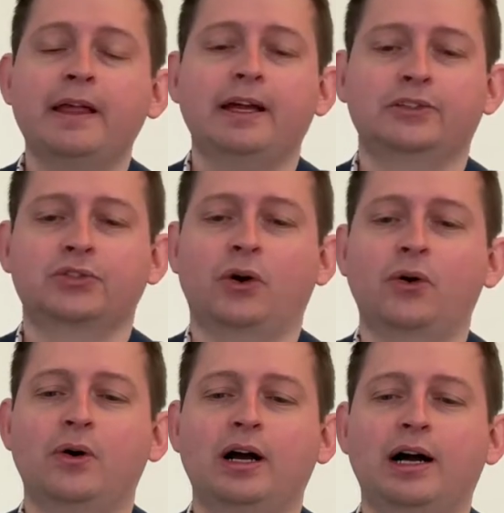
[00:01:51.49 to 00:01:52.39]
and
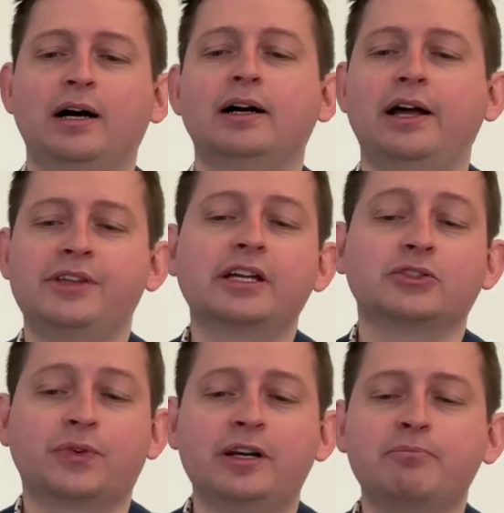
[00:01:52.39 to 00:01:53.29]
so uh, I think it's
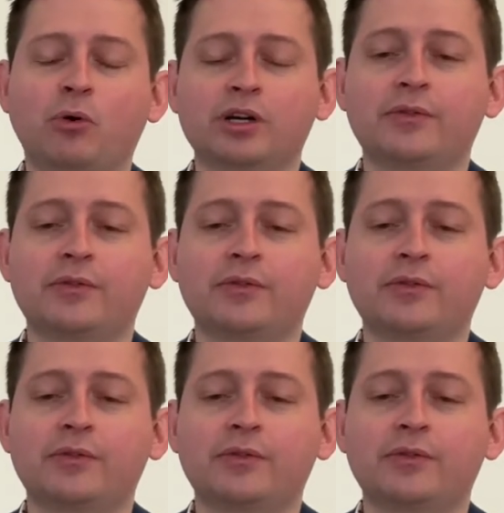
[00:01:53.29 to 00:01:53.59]
very important